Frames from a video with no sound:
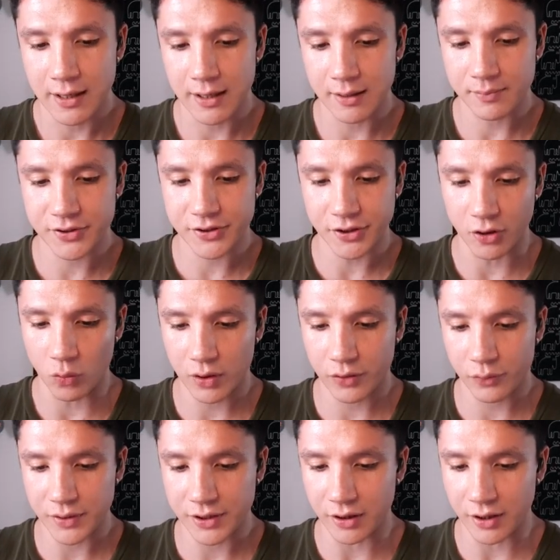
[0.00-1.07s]
So what
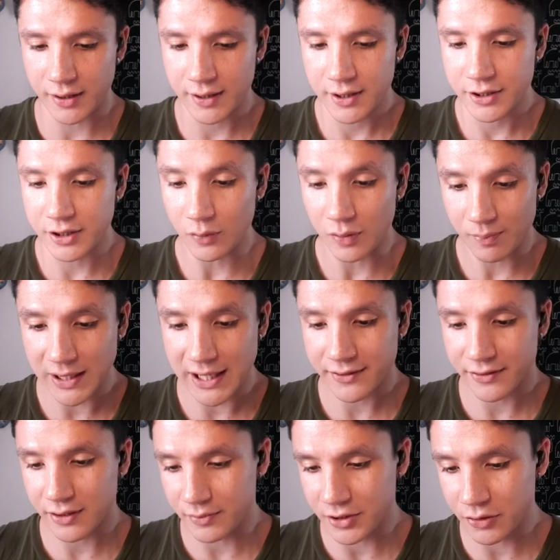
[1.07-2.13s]
have we got? You can win
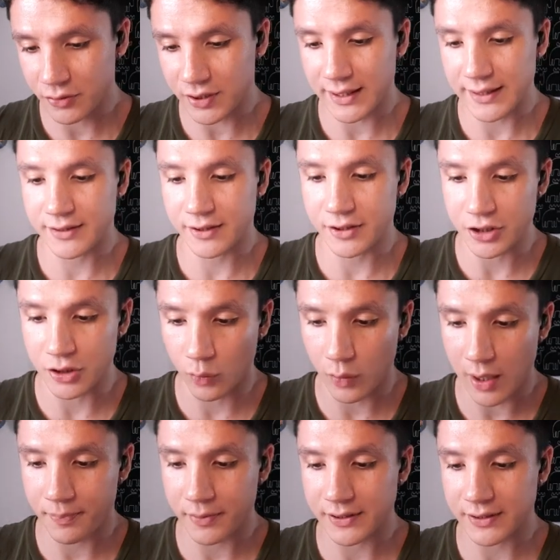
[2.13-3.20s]
Platinum, new Titan, new
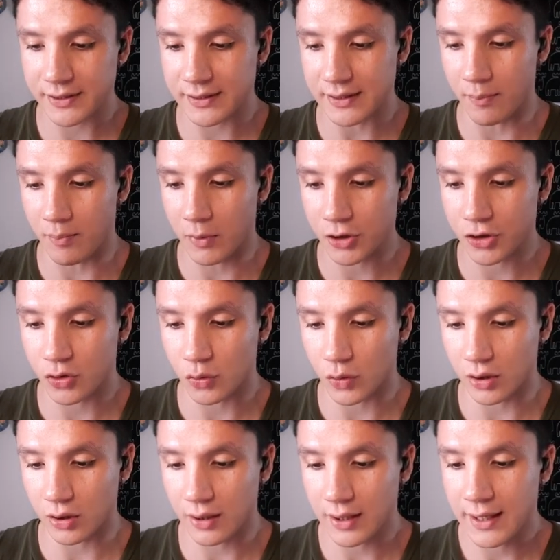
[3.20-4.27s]
weapons,
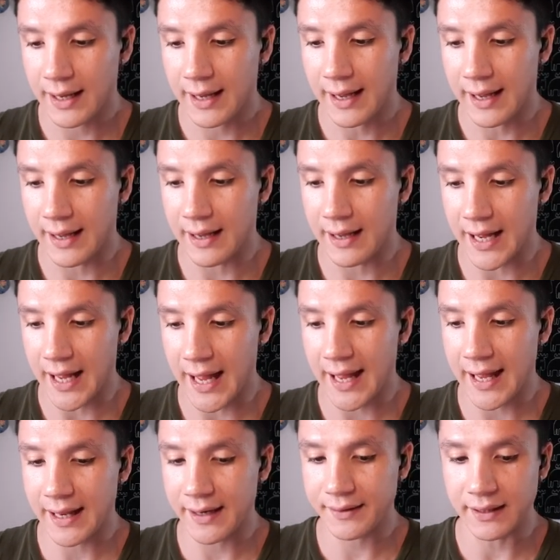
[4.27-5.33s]
module,
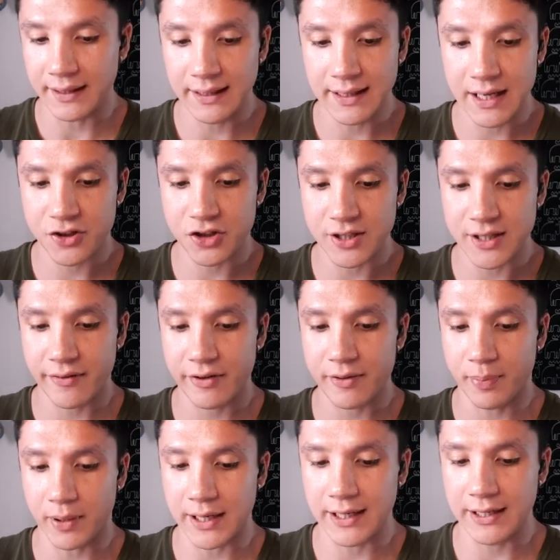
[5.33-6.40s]
and a legendary
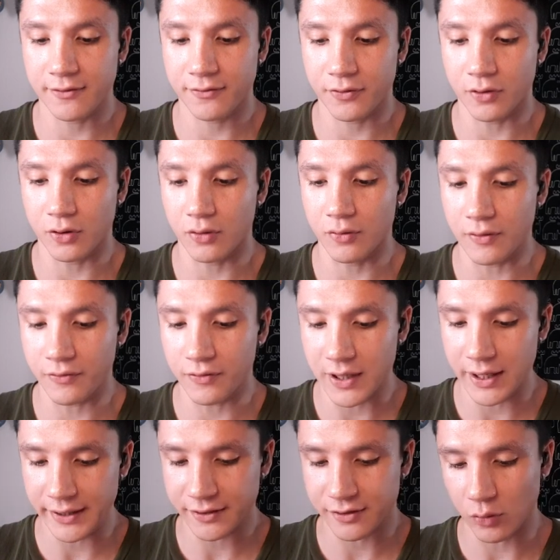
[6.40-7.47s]
pilot for
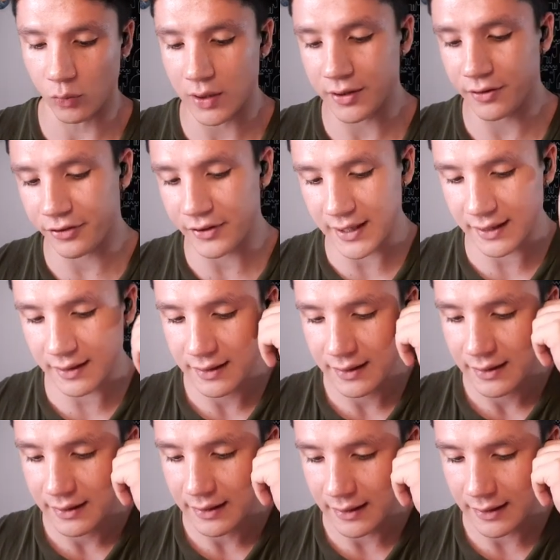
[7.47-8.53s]
Ravana. So one thing
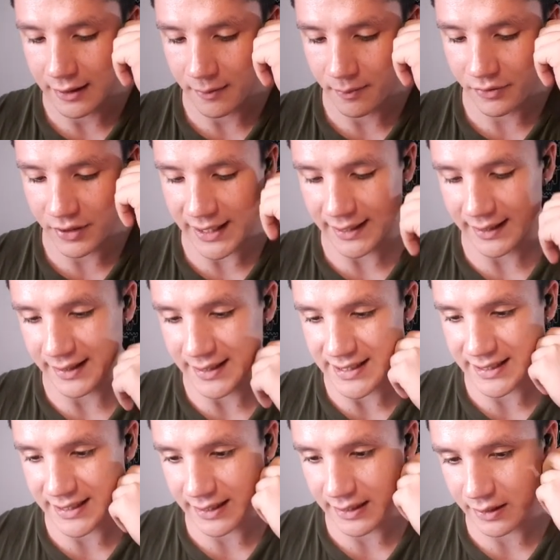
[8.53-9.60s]
that I
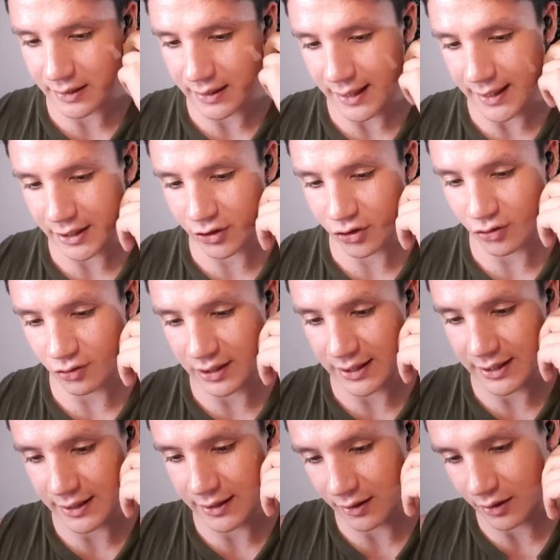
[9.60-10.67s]
did
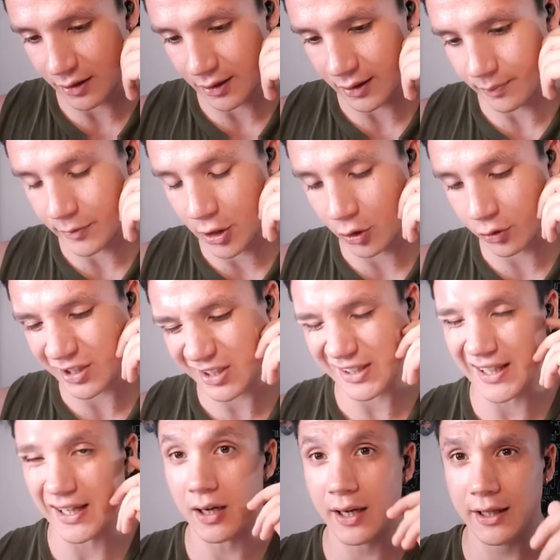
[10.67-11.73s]
actually notice
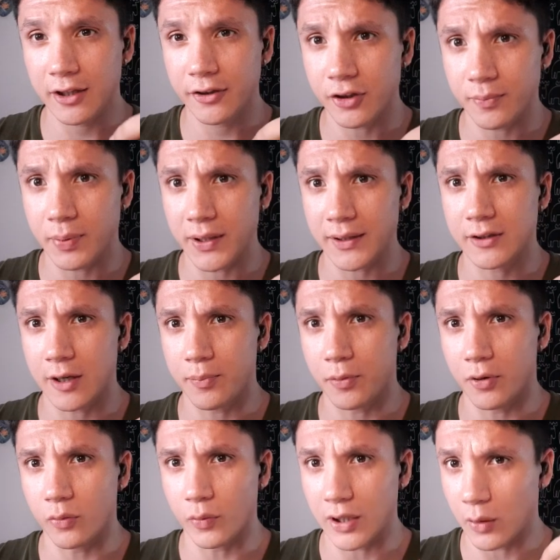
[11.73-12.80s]
that Islander picked up
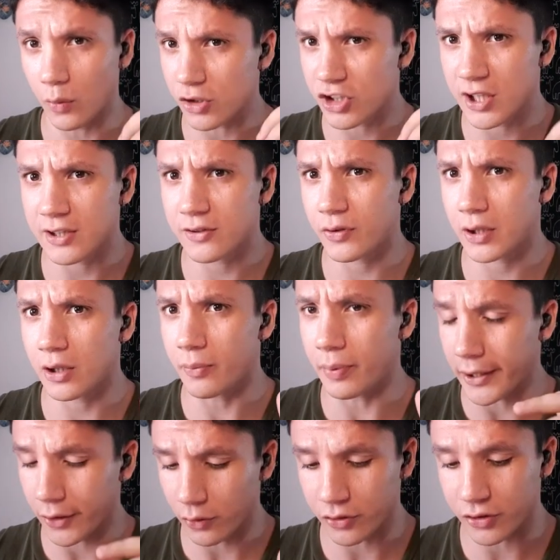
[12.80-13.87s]
on when I watched his video,
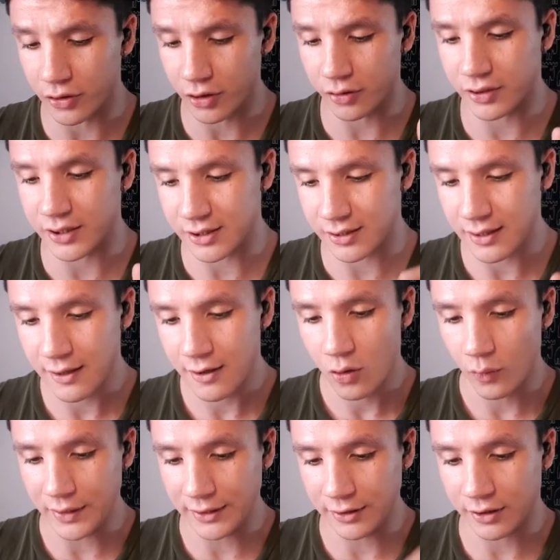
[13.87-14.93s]
but I also noticed
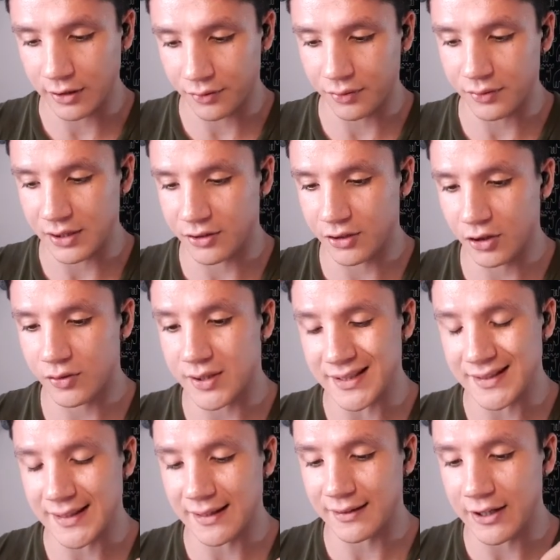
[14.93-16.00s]
when looking through these notes,
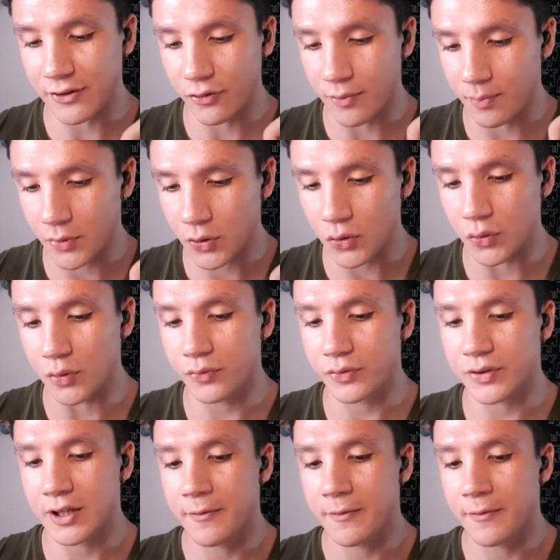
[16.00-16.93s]
is that they removed